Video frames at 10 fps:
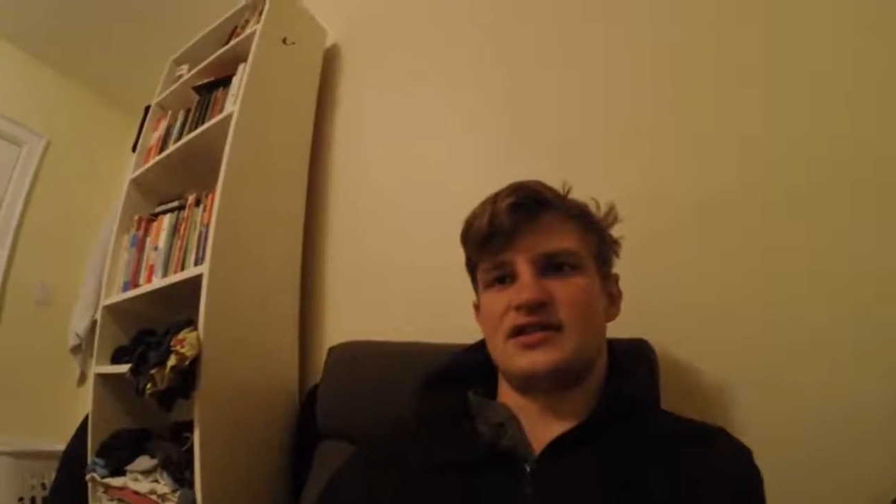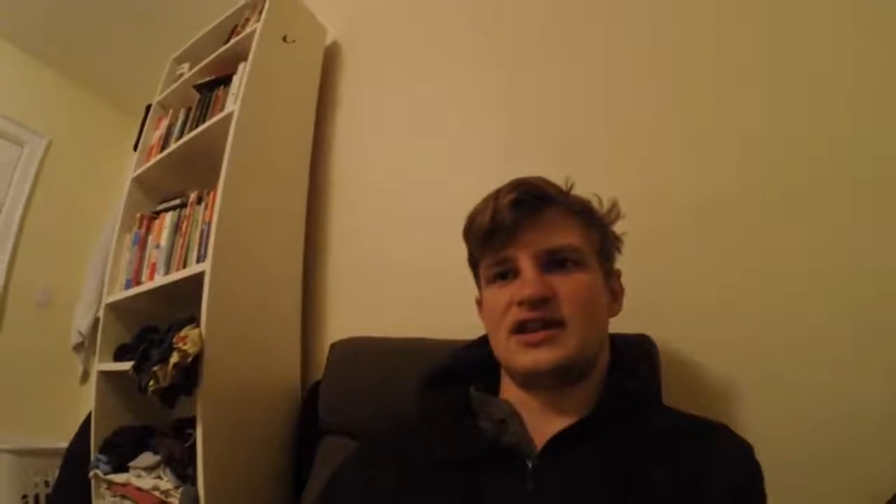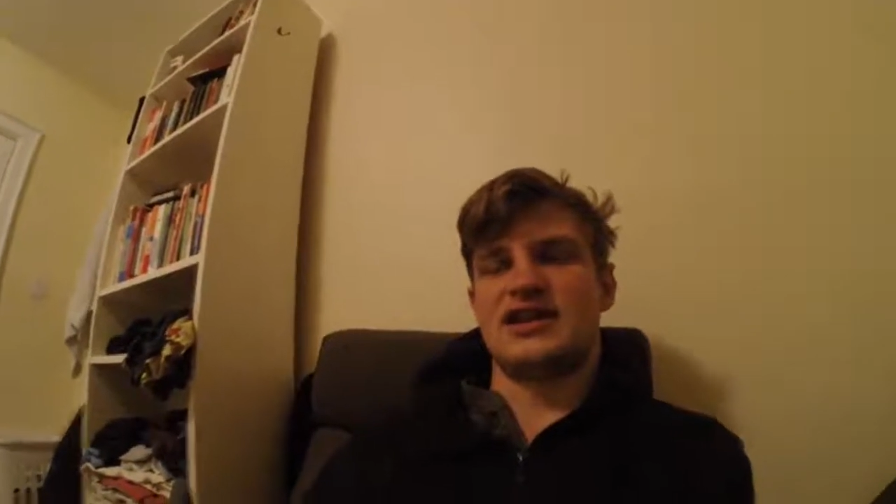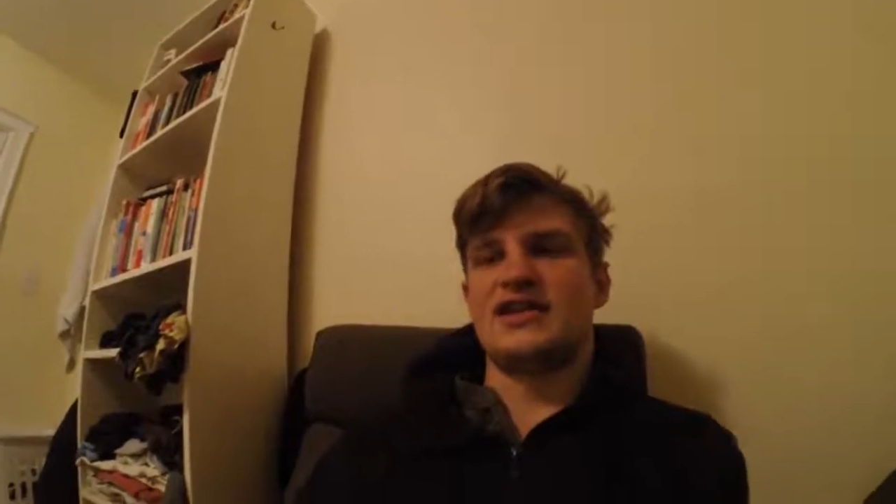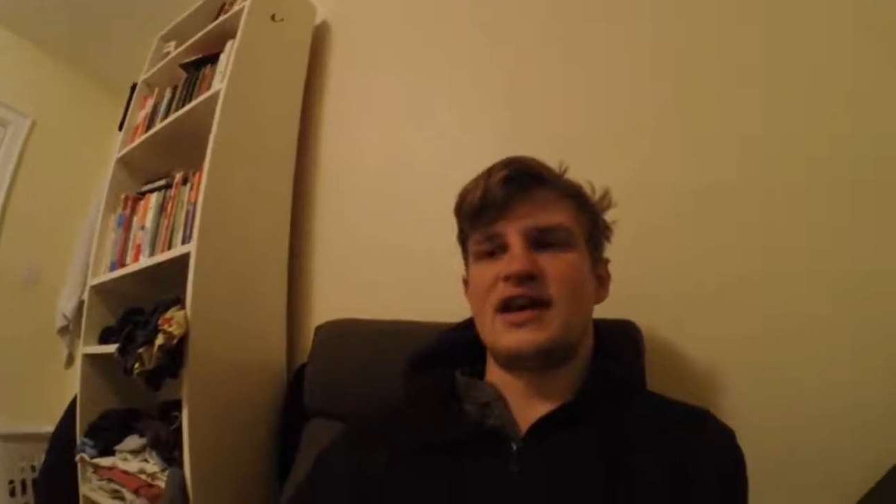the
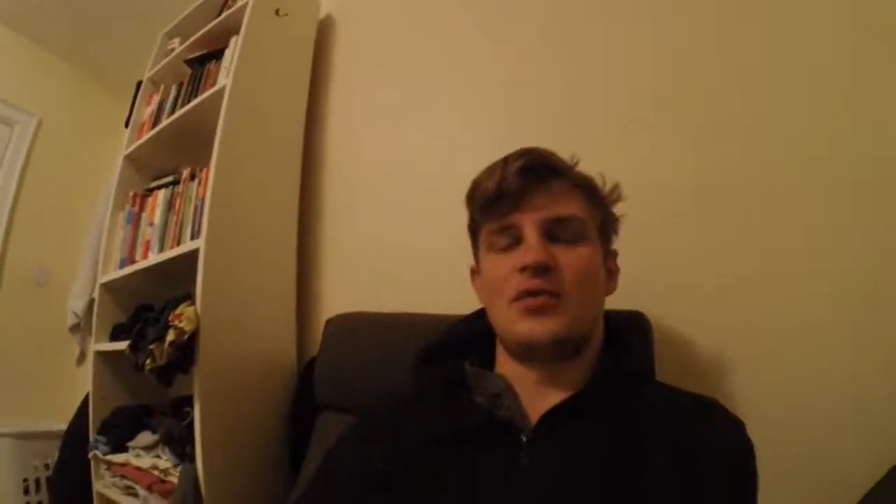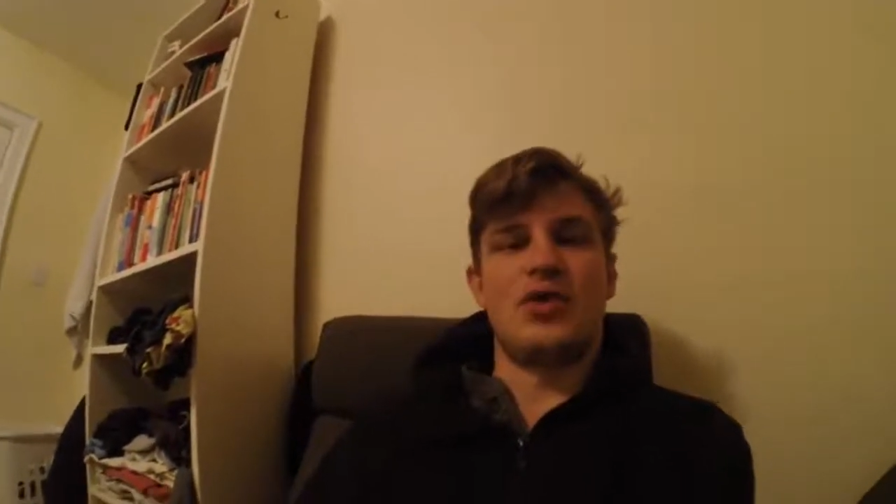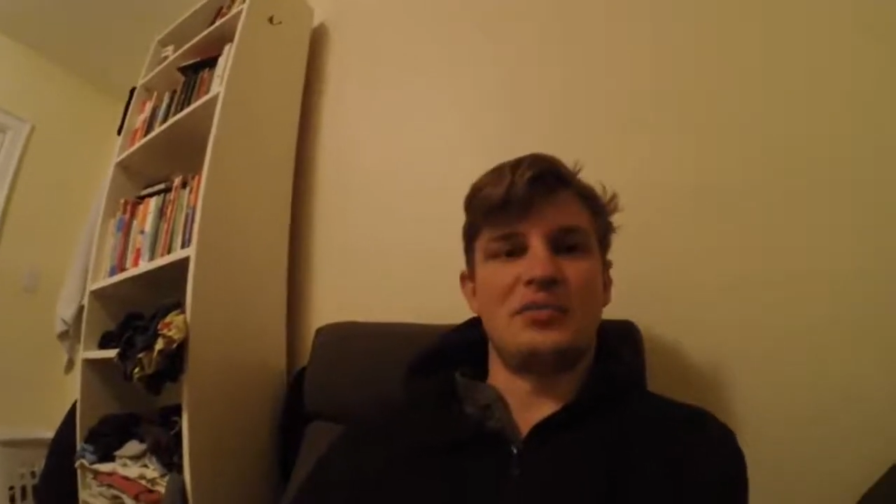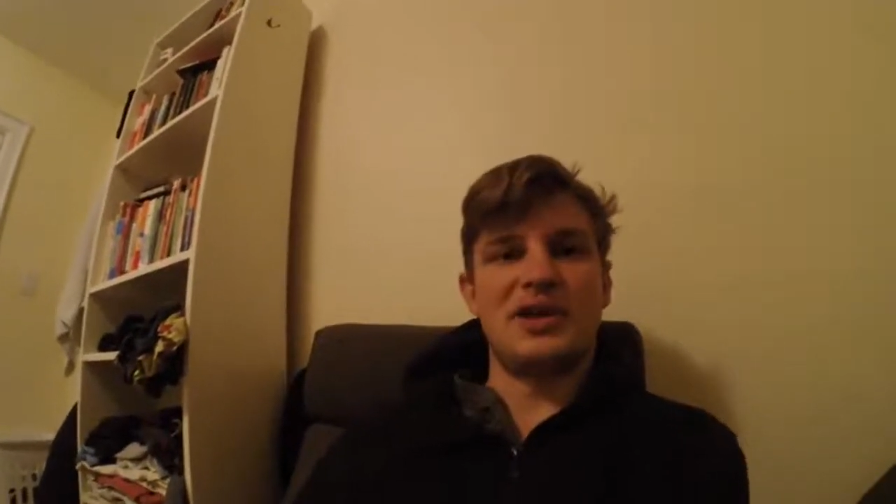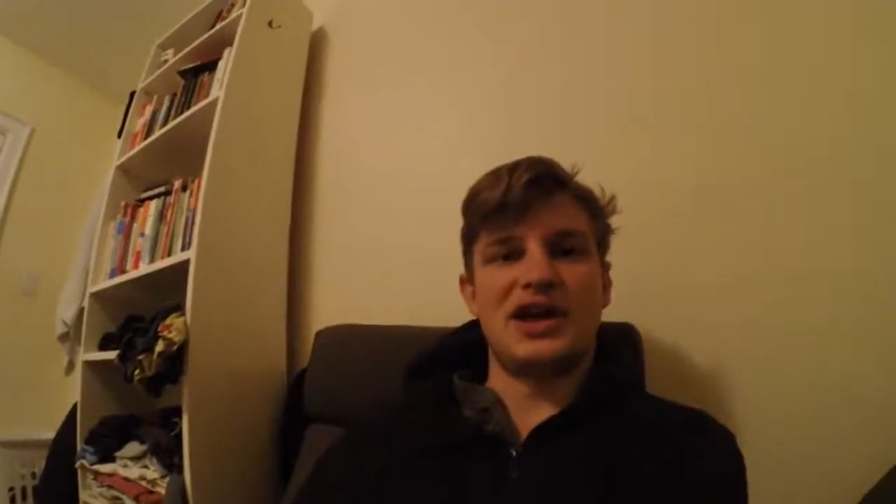end of that
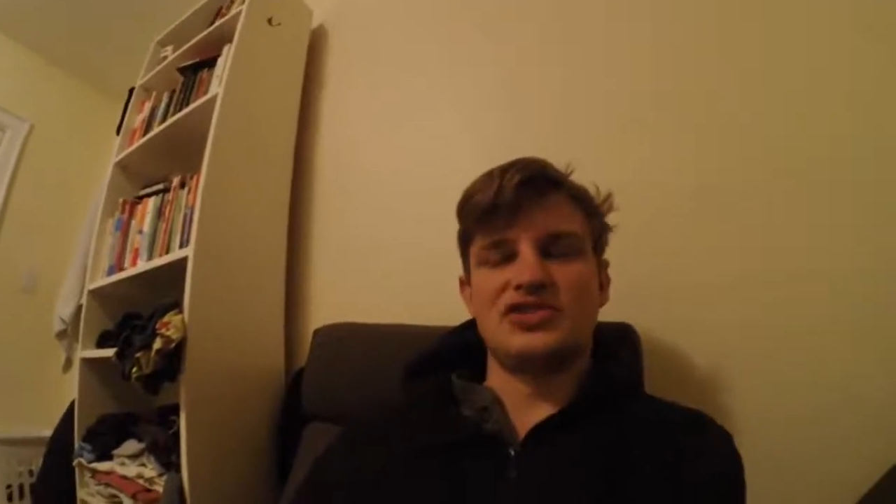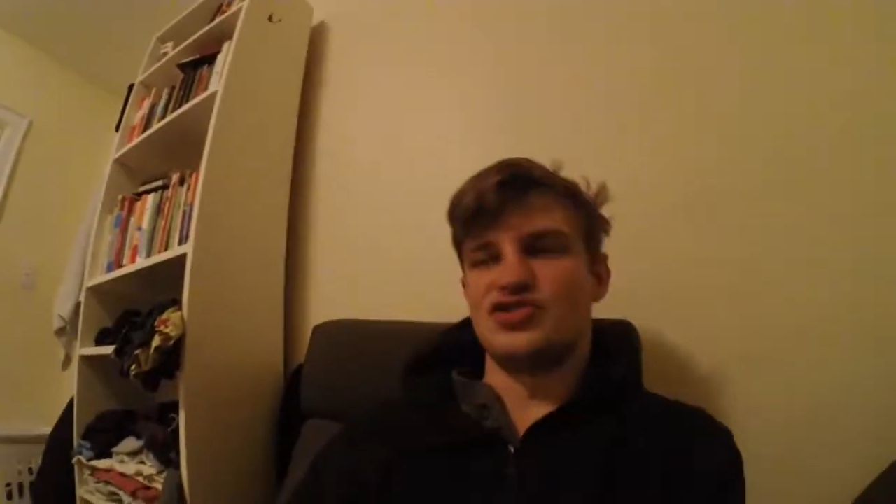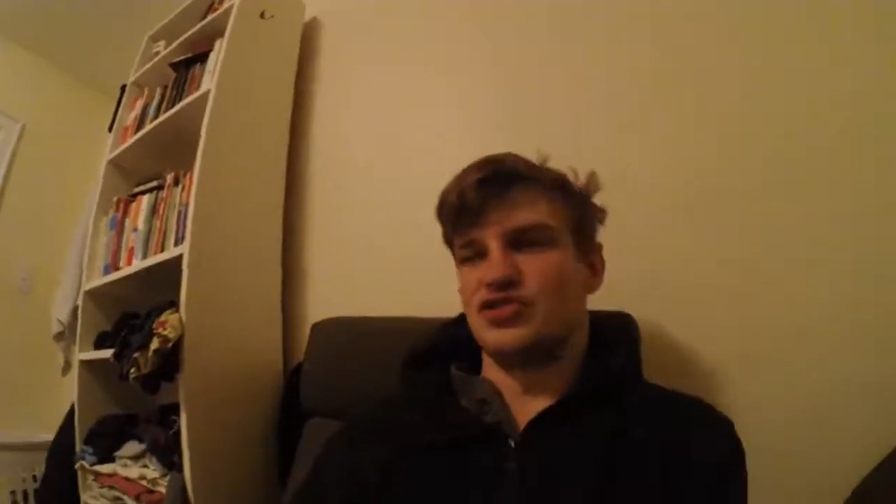one page or